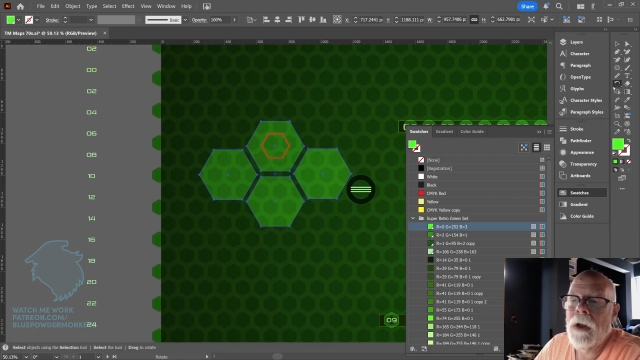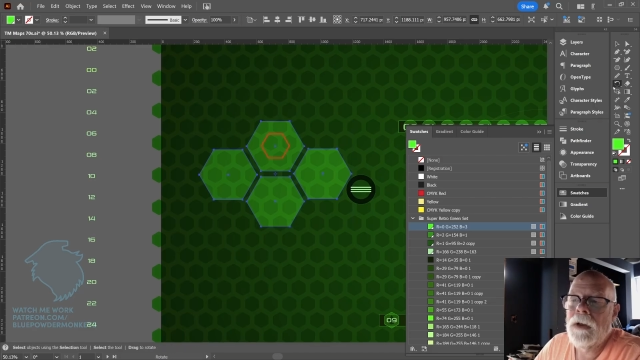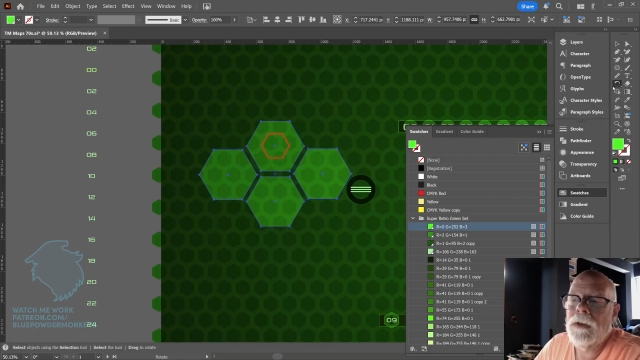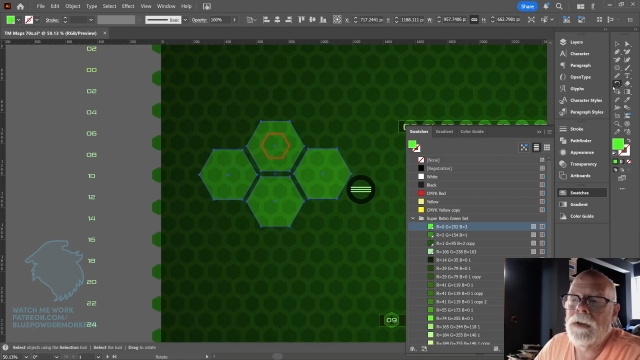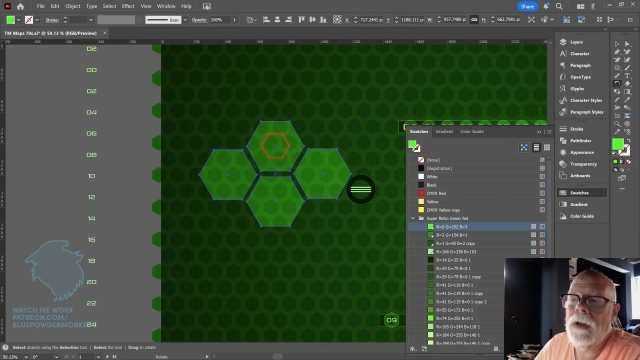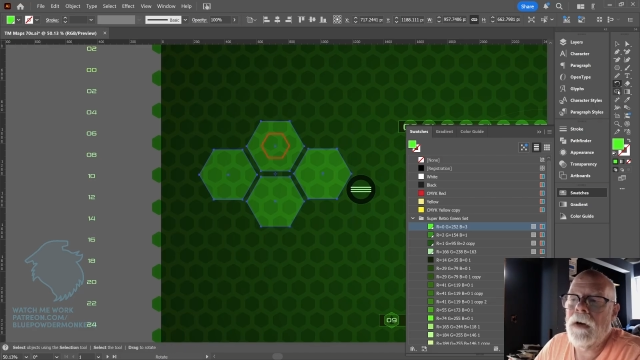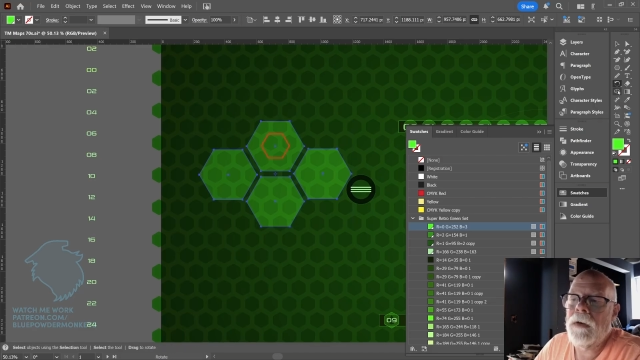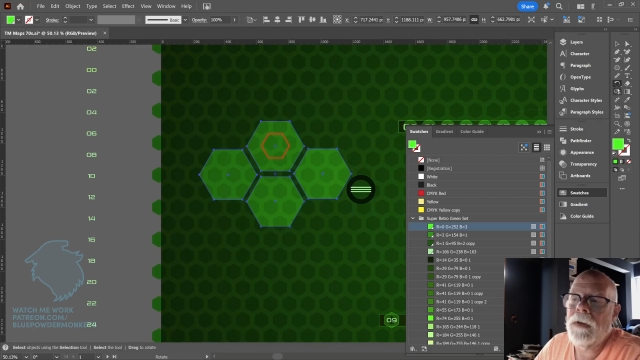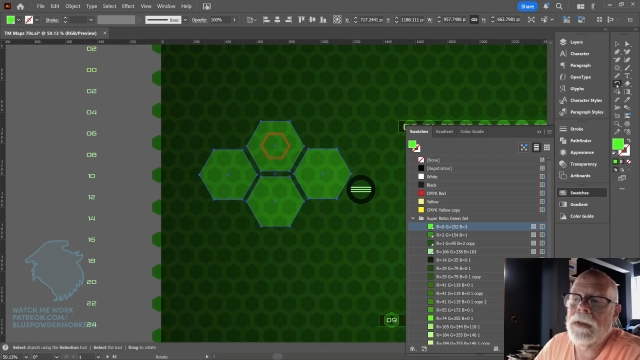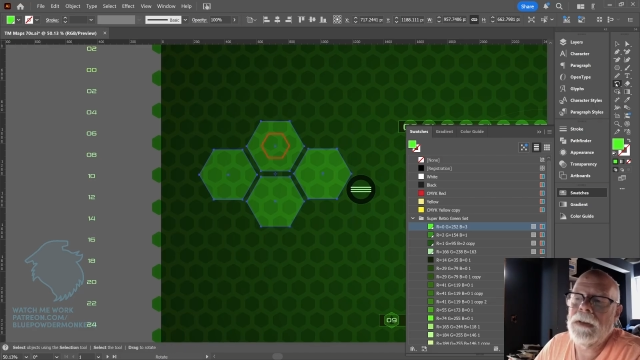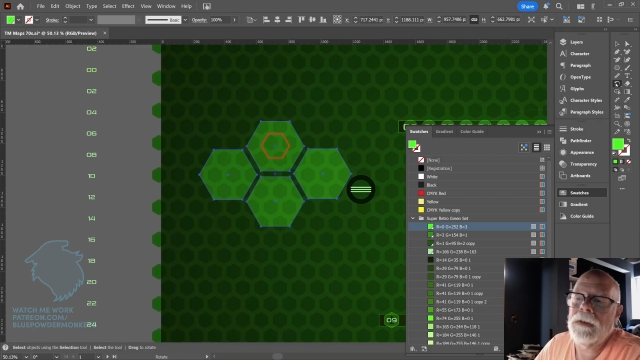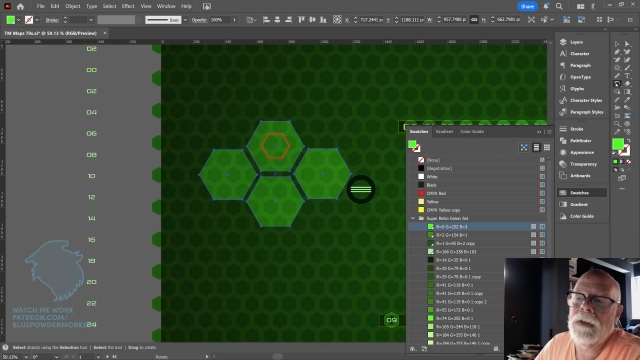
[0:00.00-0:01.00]
So
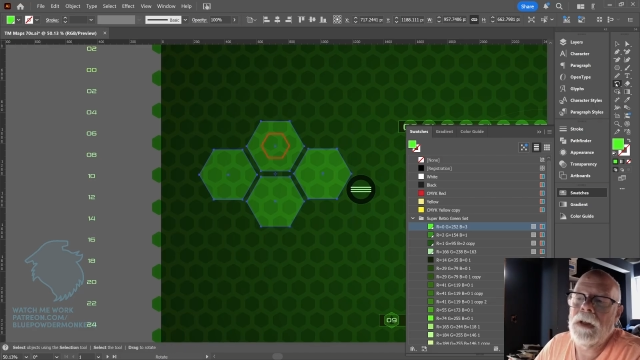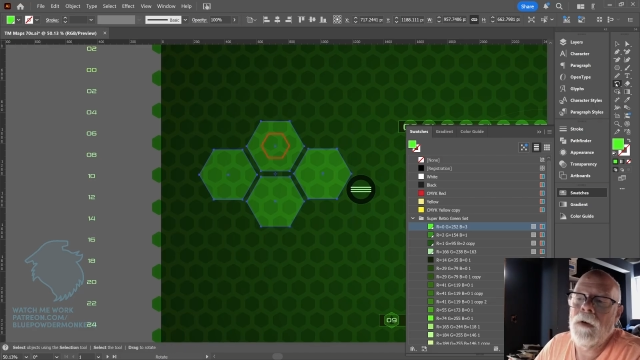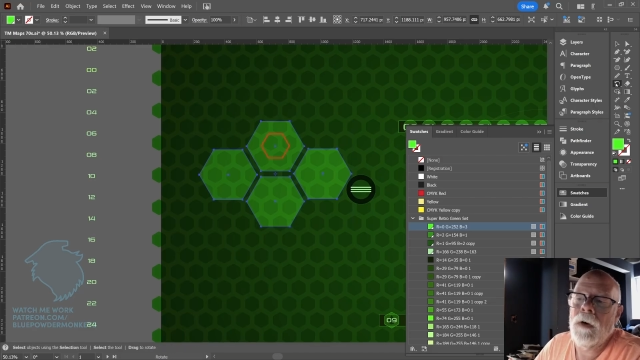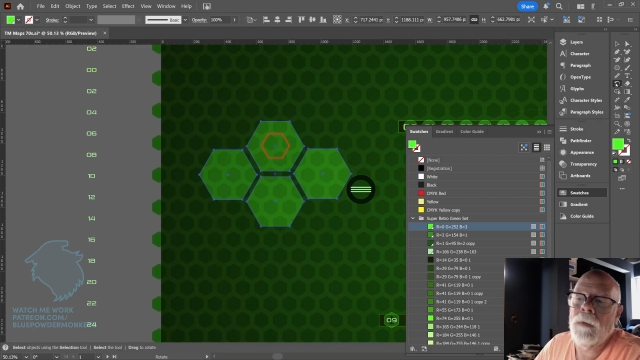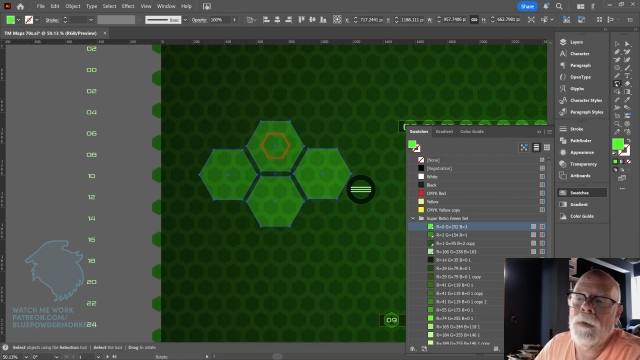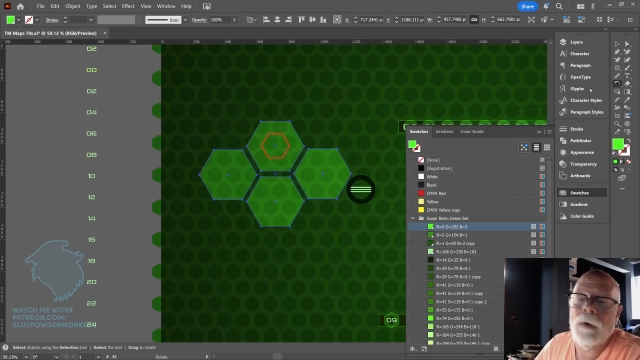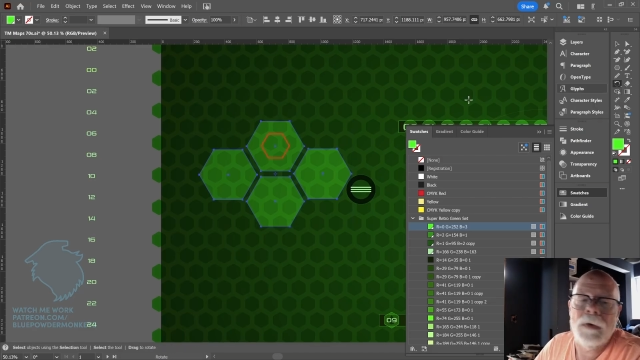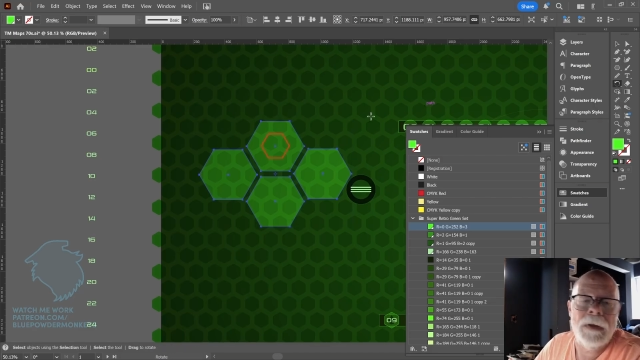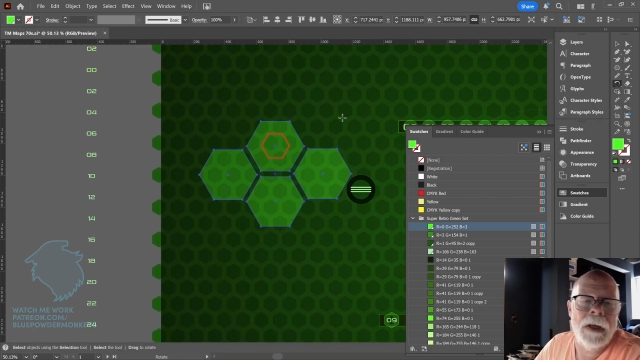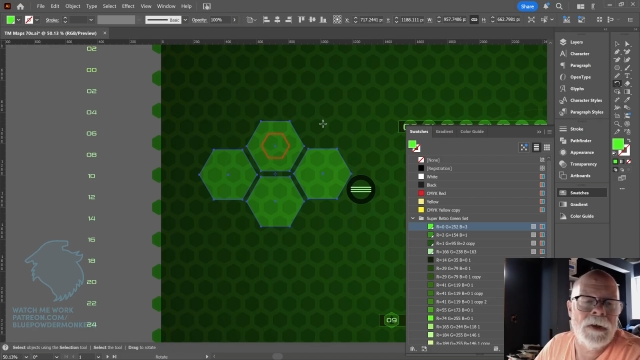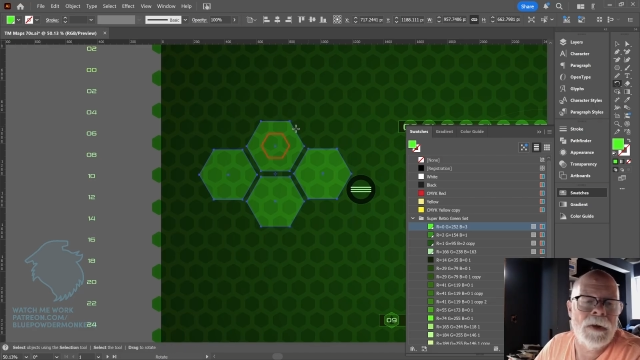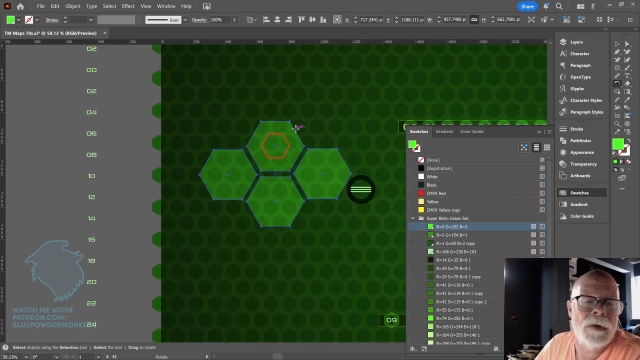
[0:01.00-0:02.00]
this is the normal
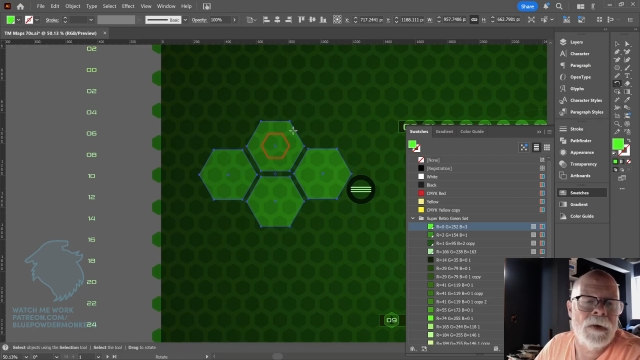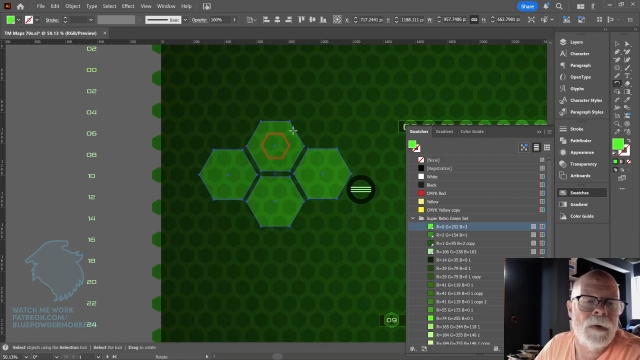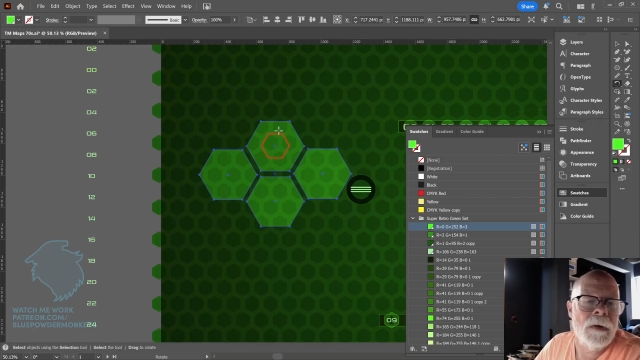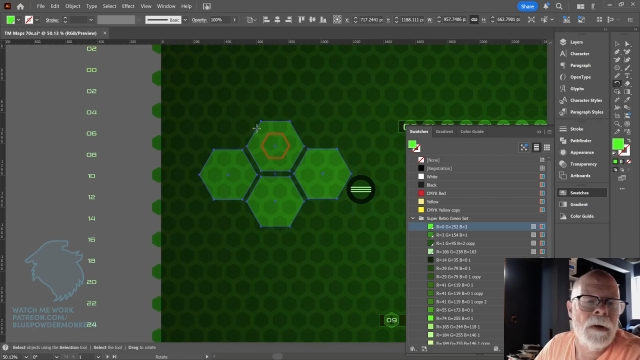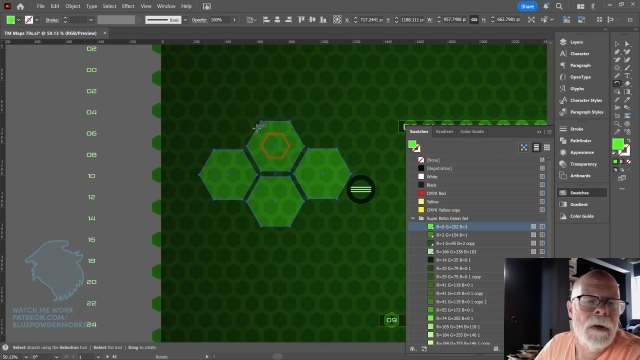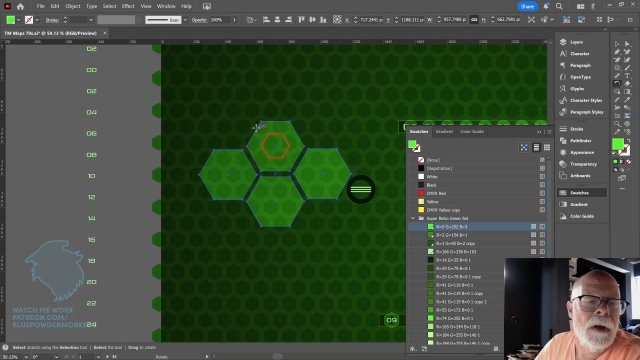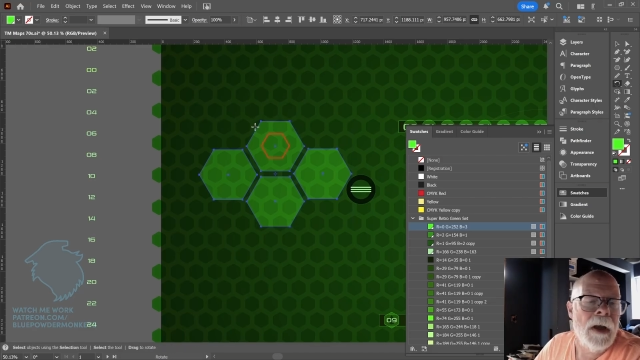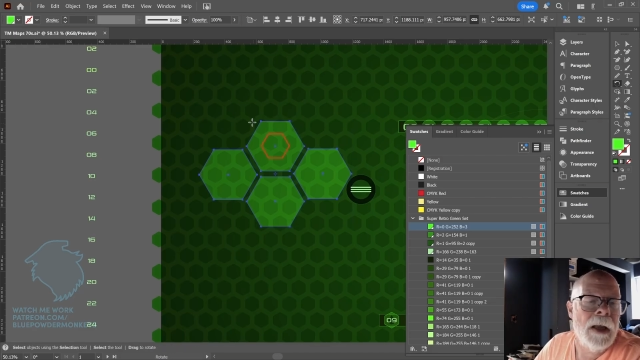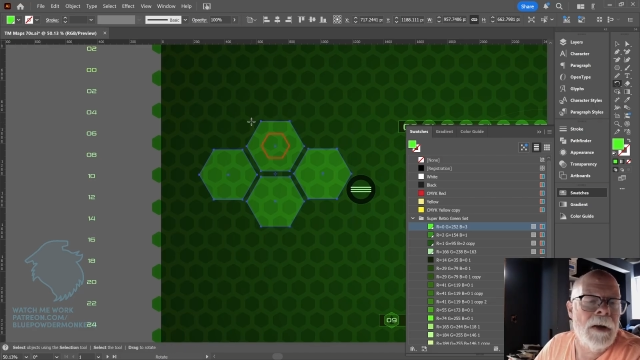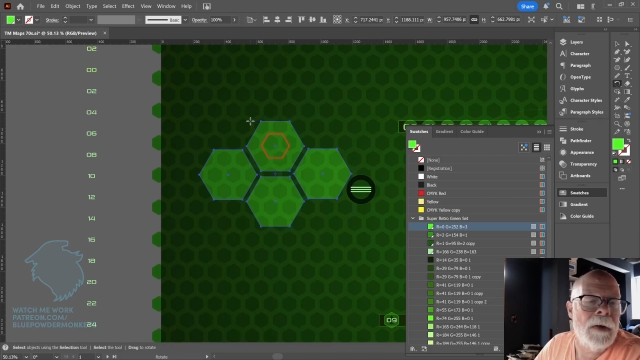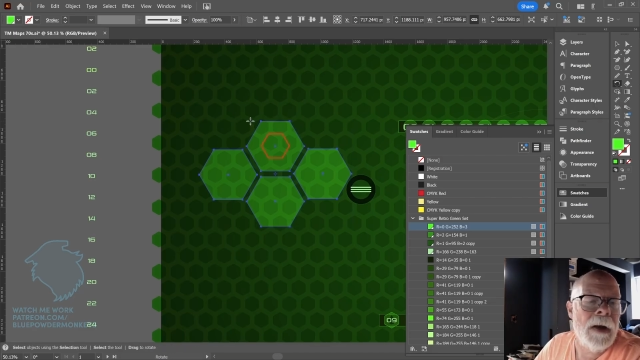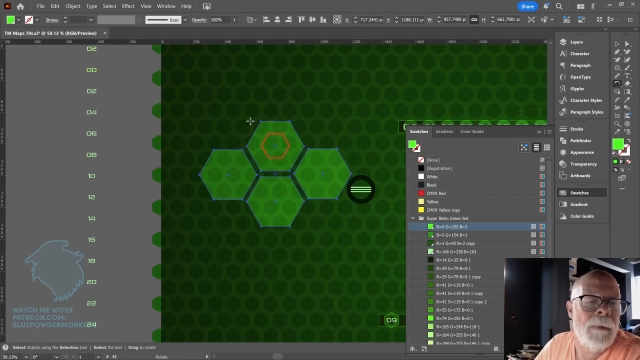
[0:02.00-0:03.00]
rotation tool. And
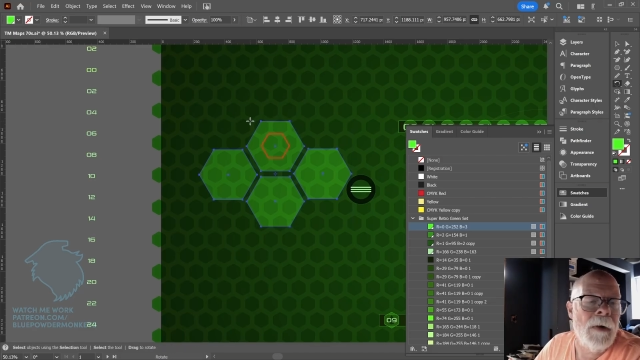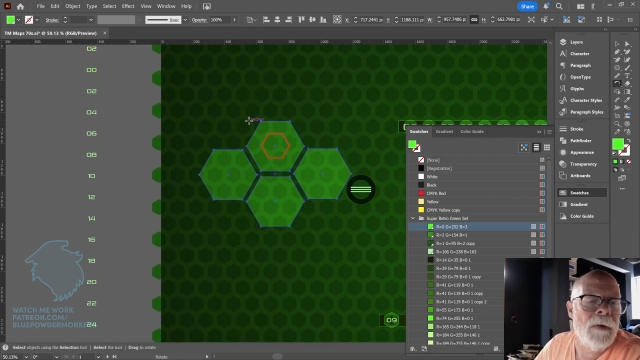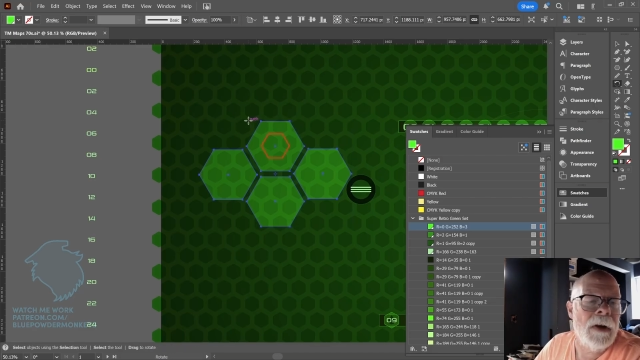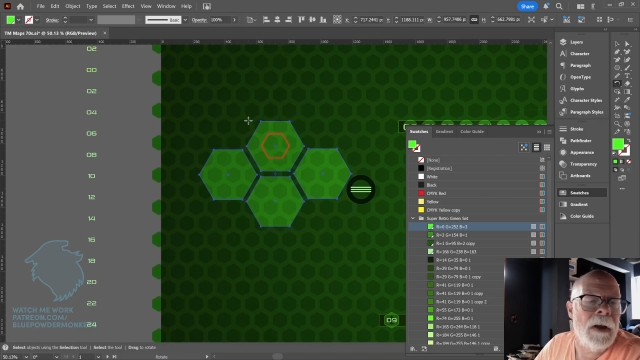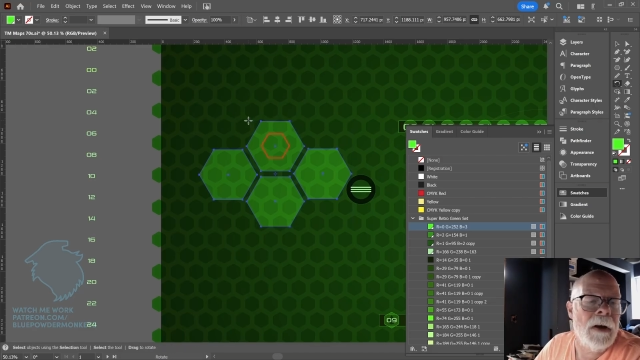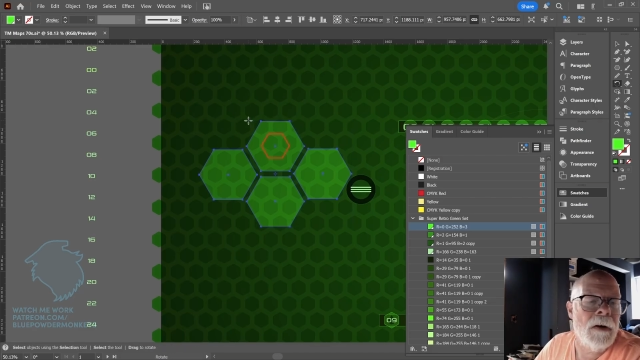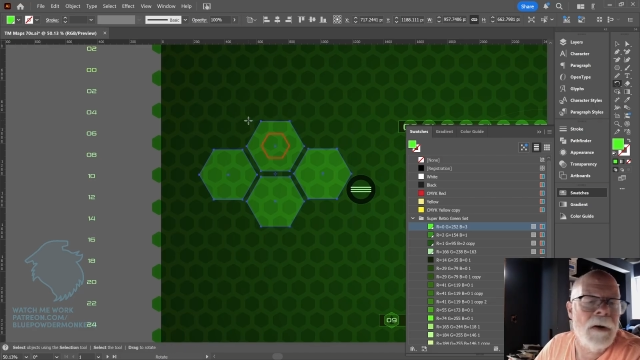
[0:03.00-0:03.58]
you'd come over here